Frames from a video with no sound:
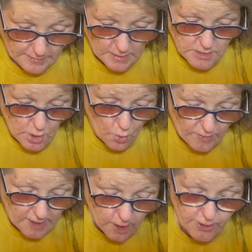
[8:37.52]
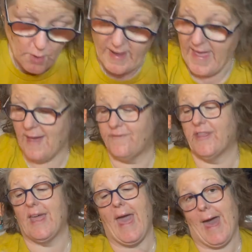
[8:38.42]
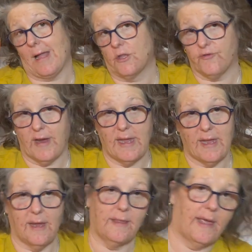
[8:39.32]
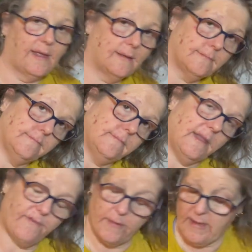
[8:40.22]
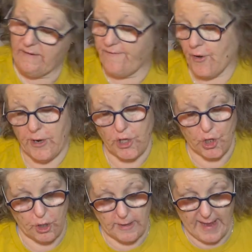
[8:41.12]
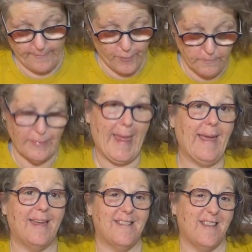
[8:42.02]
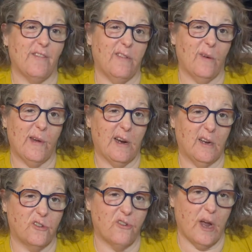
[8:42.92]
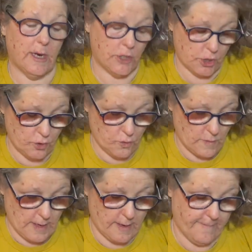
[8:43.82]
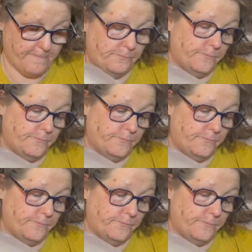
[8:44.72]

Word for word: So we all know I have the cats, right? And they live on my furniture and I put blankets everywhere to try to um,